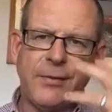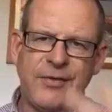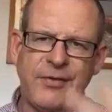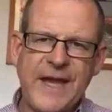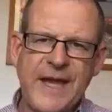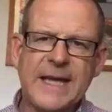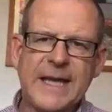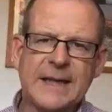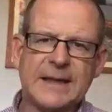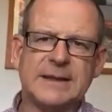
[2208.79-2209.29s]

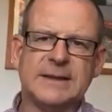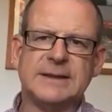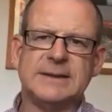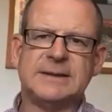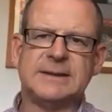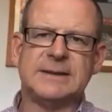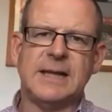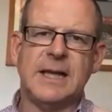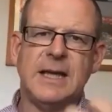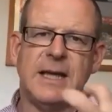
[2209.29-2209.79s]

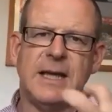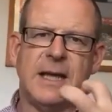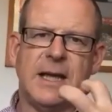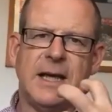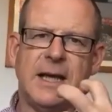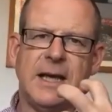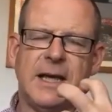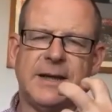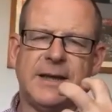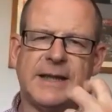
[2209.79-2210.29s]
things
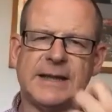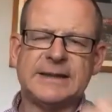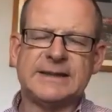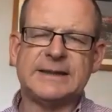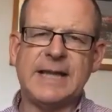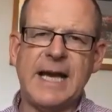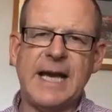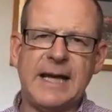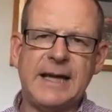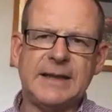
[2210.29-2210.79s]
that
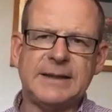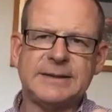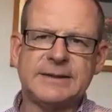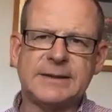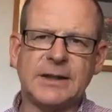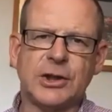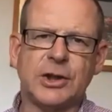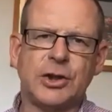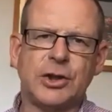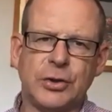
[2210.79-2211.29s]
tell us
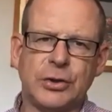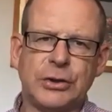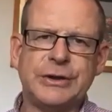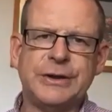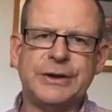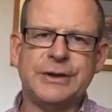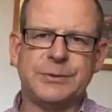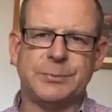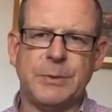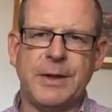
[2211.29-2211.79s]
that
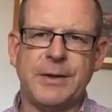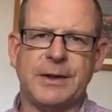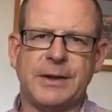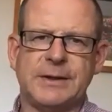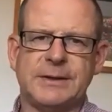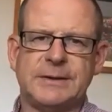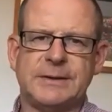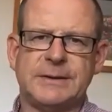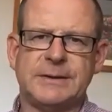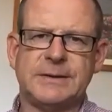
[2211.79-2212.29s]
God is with
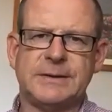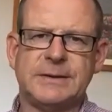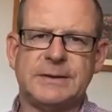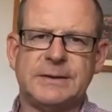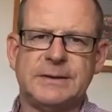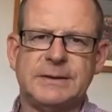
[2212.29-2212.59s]
us.